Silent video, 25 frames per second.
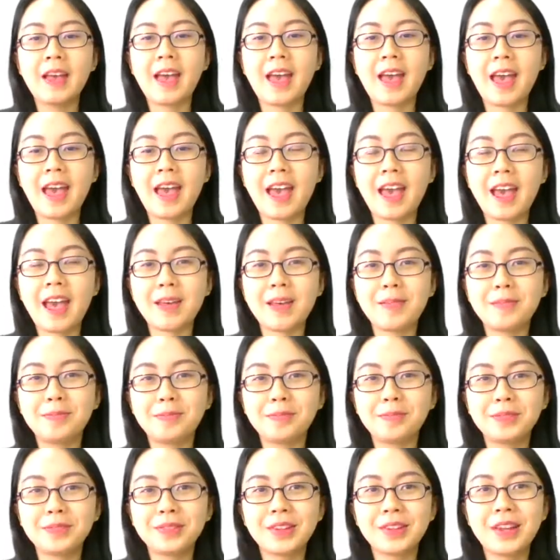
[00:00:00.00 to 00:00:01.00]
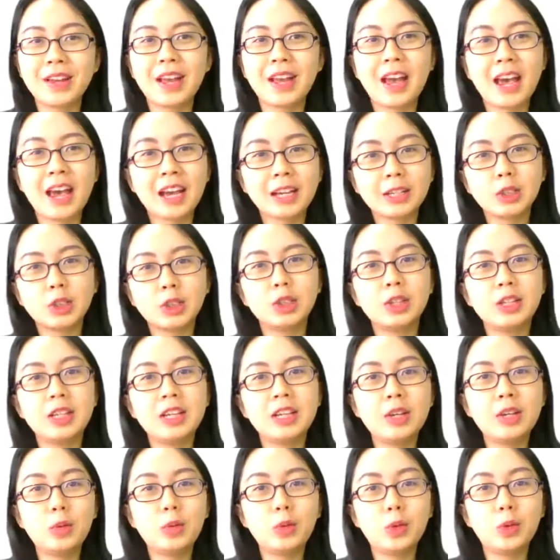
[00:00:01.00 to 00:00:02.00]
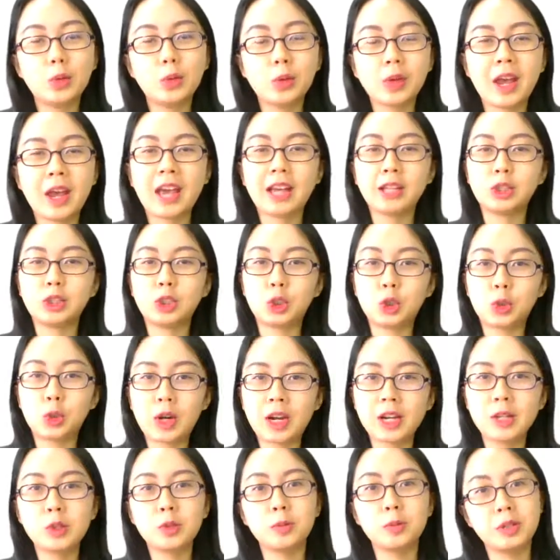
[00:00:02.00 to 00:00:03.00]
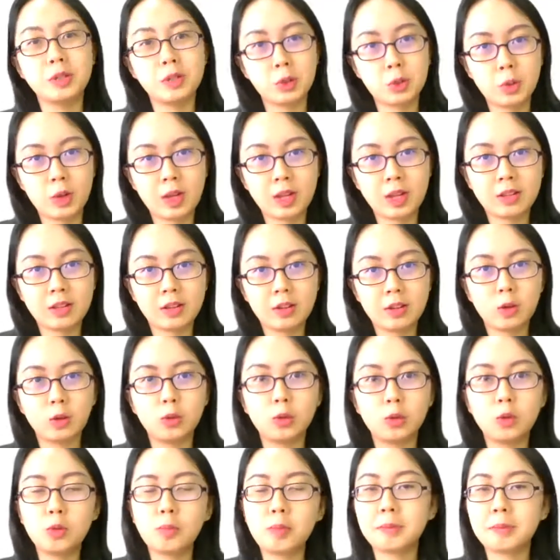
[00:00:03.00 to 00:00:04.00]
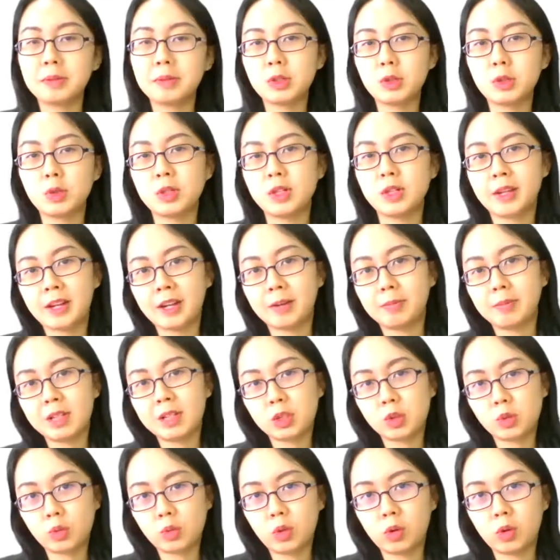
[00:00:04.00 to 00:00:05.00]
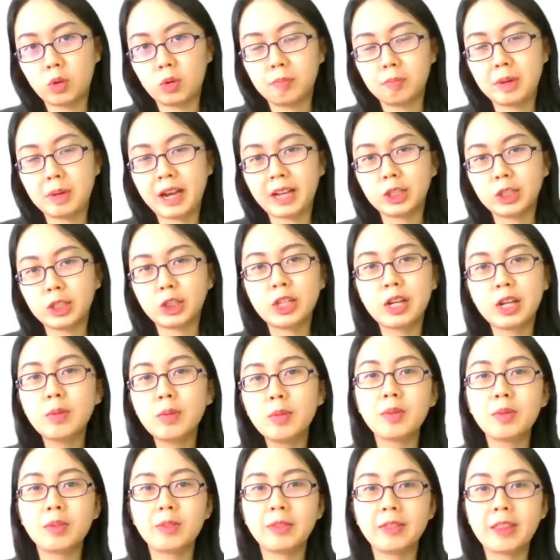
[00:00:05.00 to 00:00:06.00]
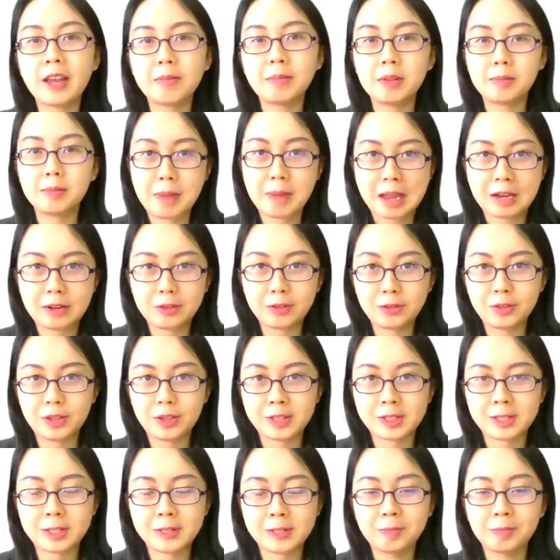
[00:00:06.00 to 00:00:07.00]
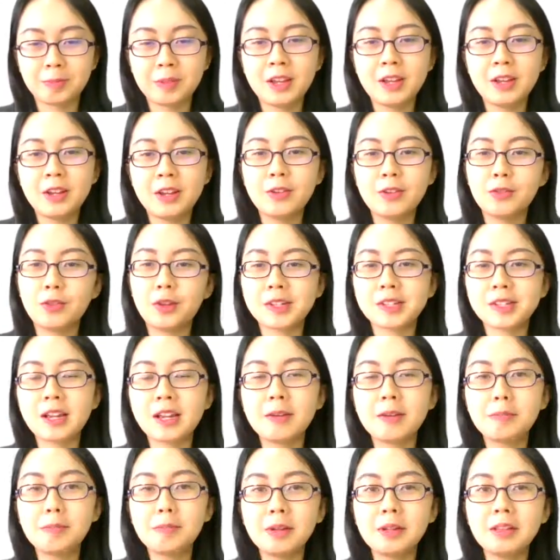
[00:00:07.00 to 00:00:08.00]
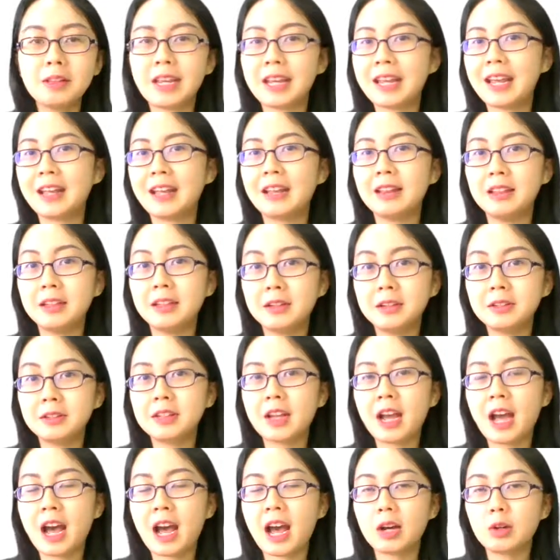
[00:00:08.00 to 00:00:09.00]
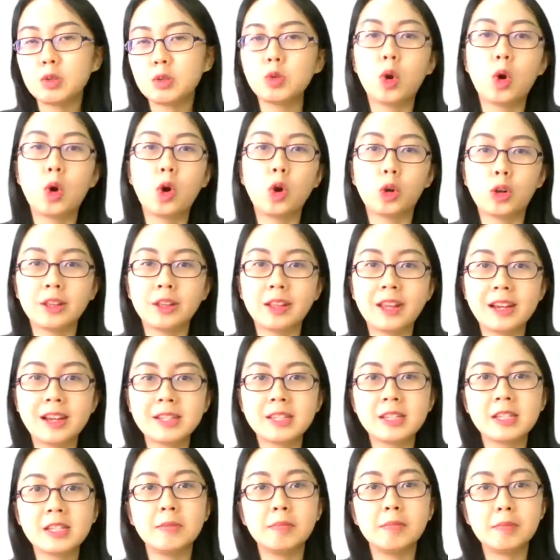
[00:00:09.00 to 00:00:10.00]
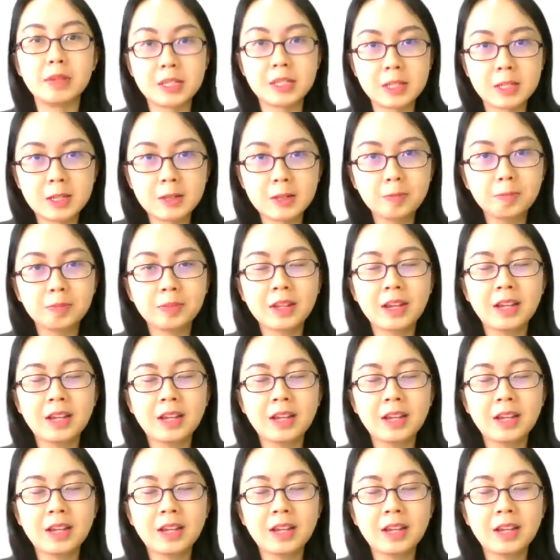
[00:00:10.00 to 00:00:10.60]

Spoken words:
And actually, you can try to persuade your new members to take up this role by sharing with them the benefits. For example, they can learn how to organize a meeting.